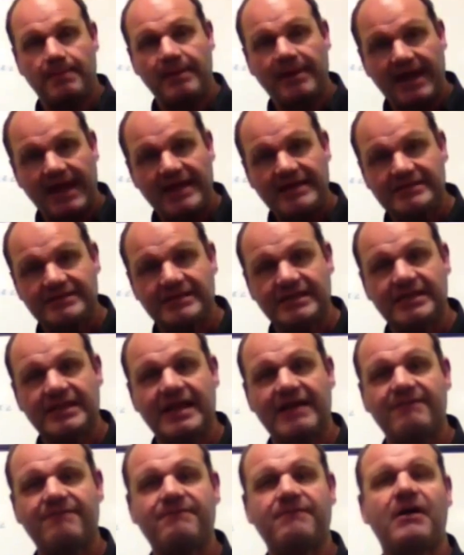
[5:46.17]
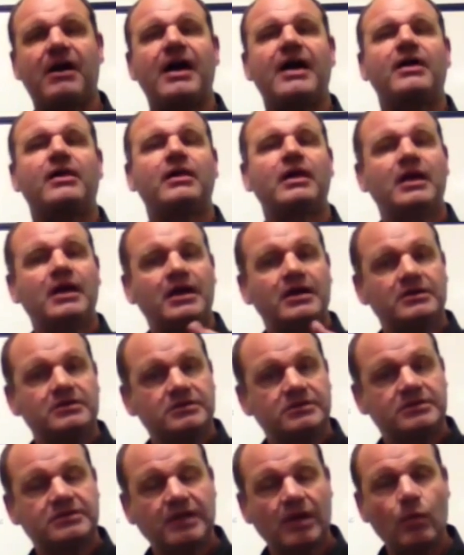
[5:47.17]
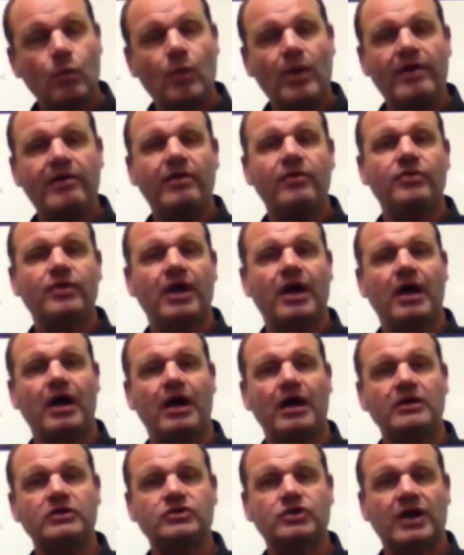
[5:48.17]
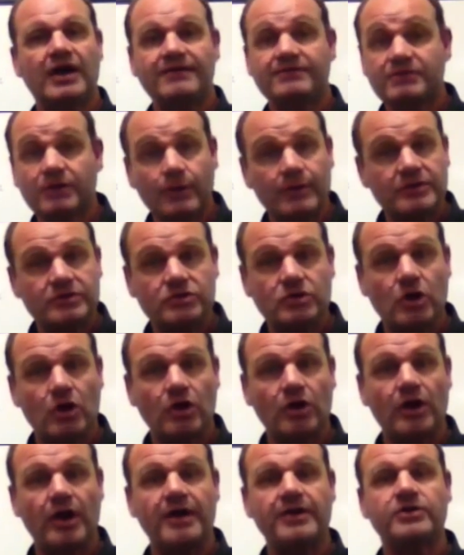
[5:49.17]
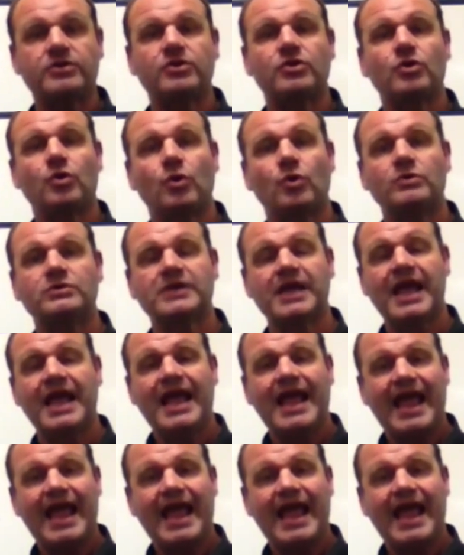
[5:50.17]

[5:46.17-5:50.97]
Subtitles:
placing that file somewhere on the hard drive so it's not going to cause